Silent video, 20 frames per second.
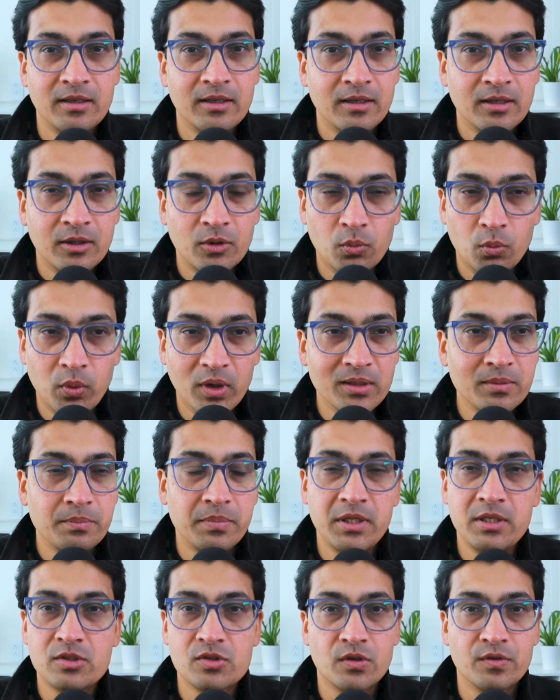one
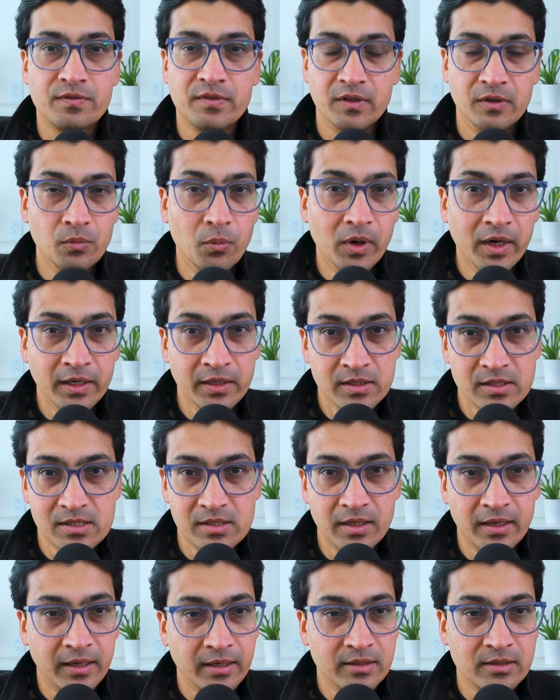piece of advice
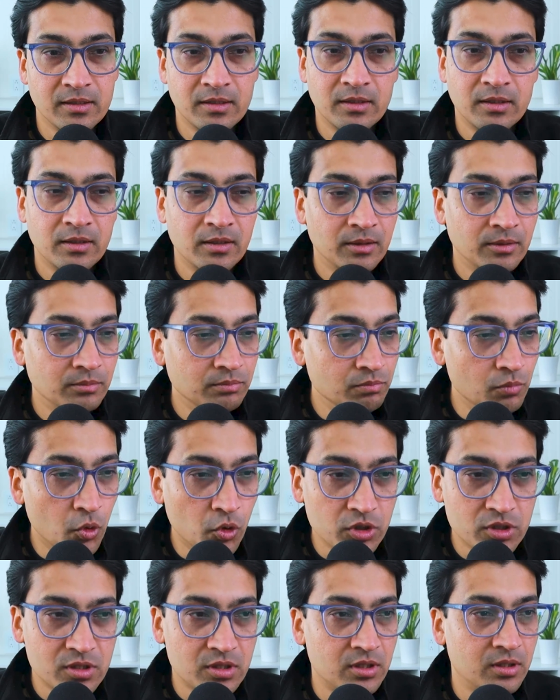that
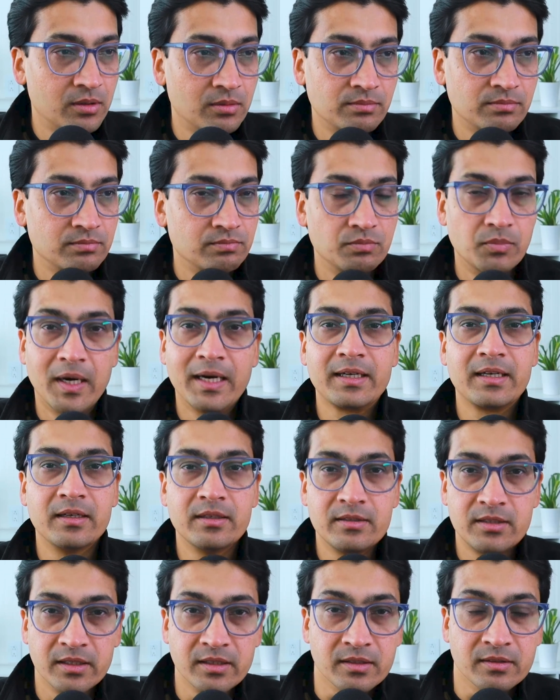most
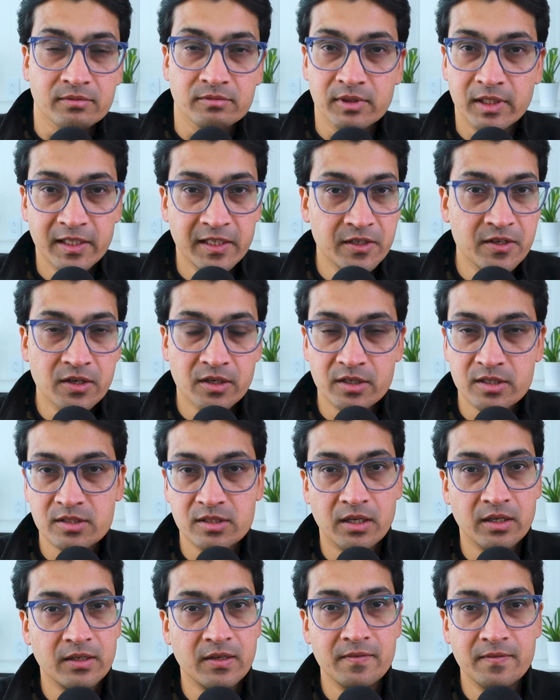marketing leaders
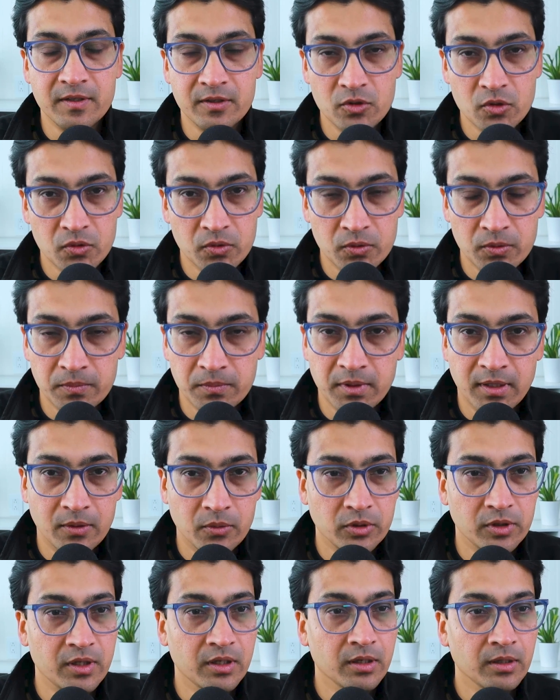are giving you
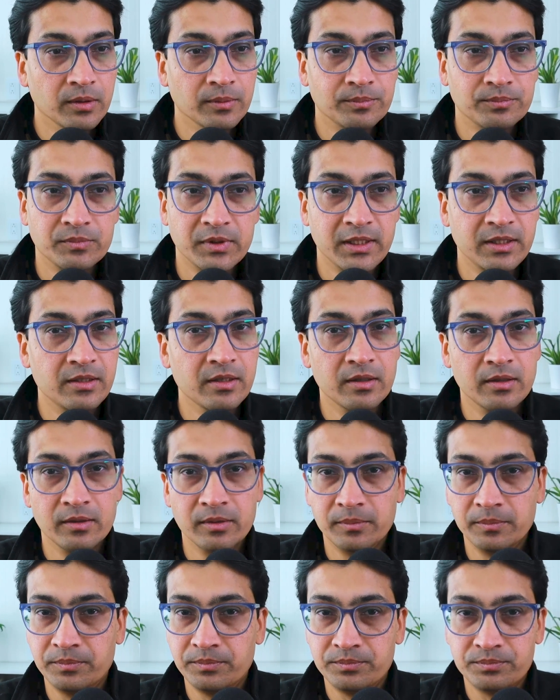out there, either
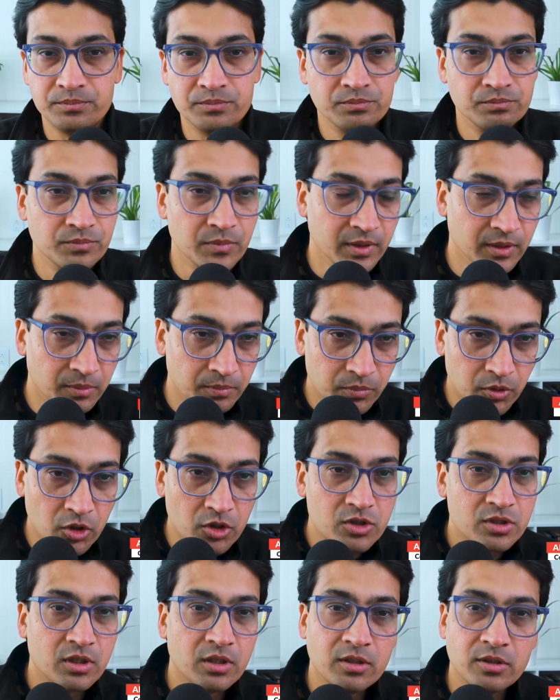in
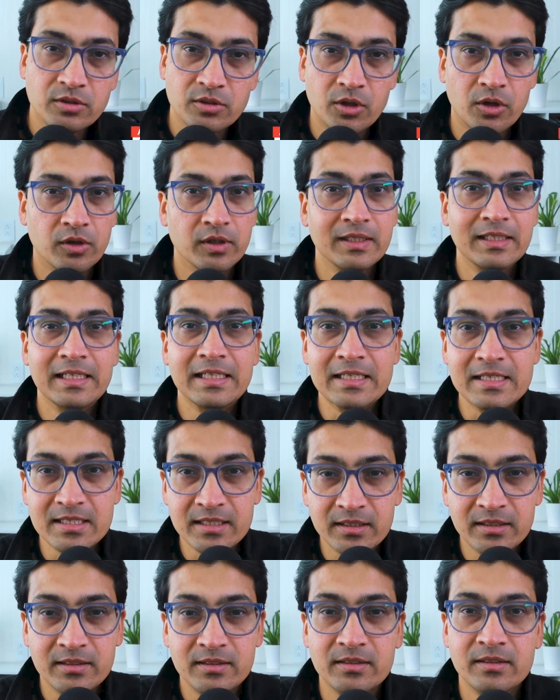person or on
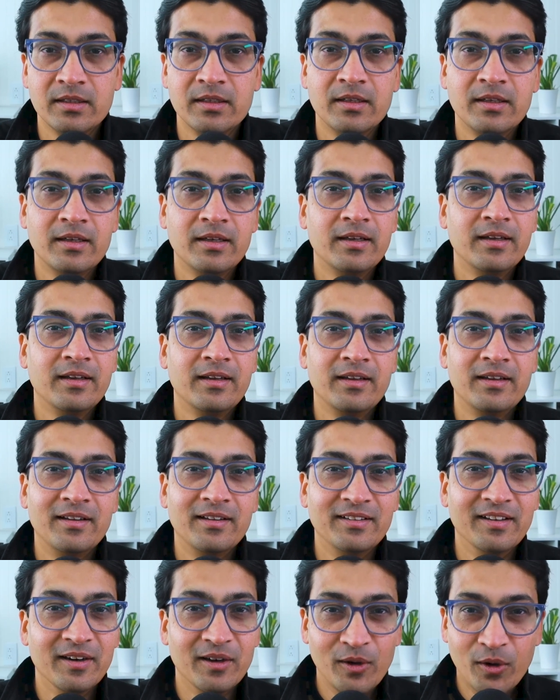LinkedIn?
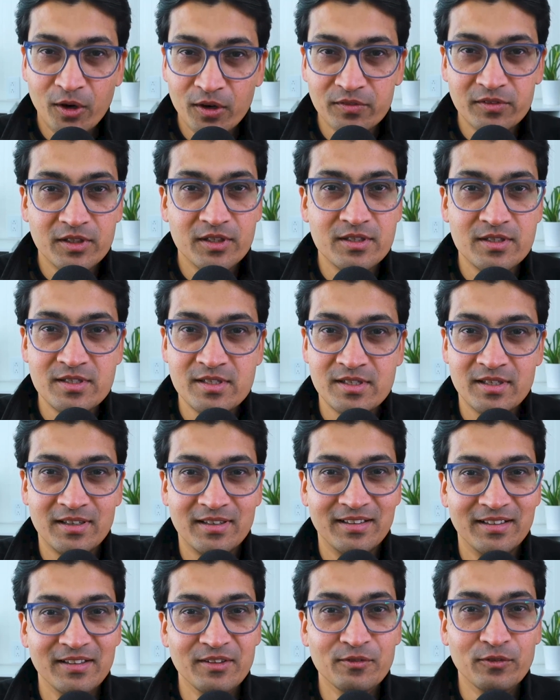There are a lot of these
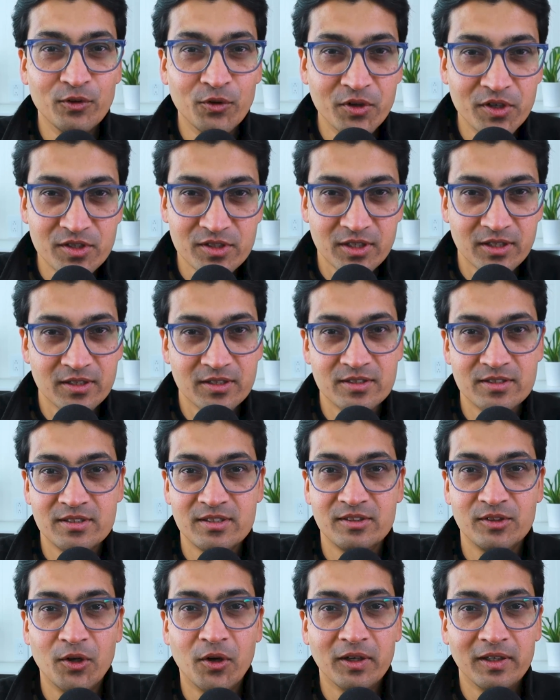influencers,
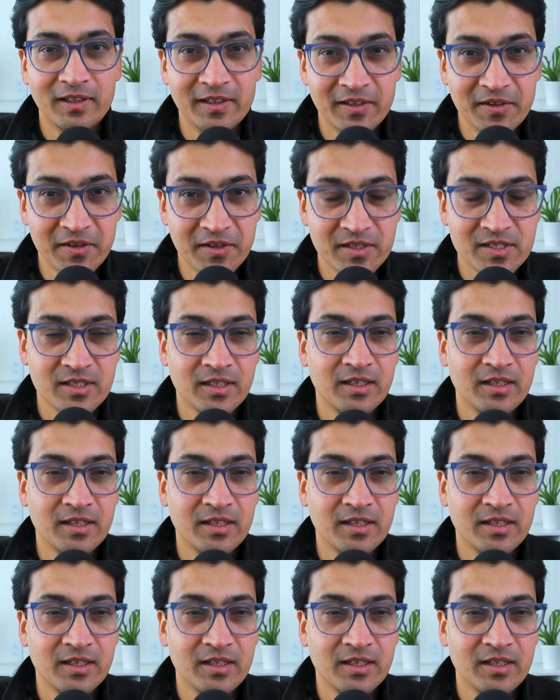thought leaders.